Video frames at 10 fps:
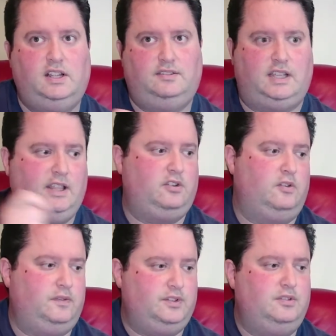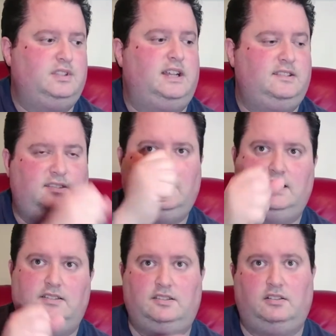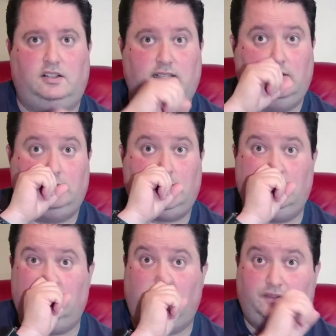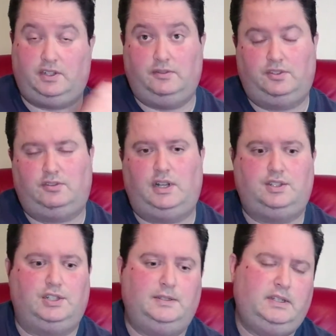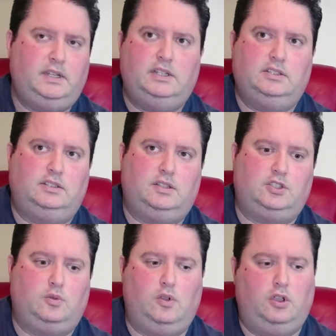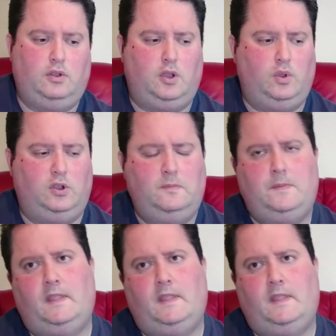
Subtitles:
take it off and use that to take the slide, help take the lid off so you don't scratch it. It does work quite well.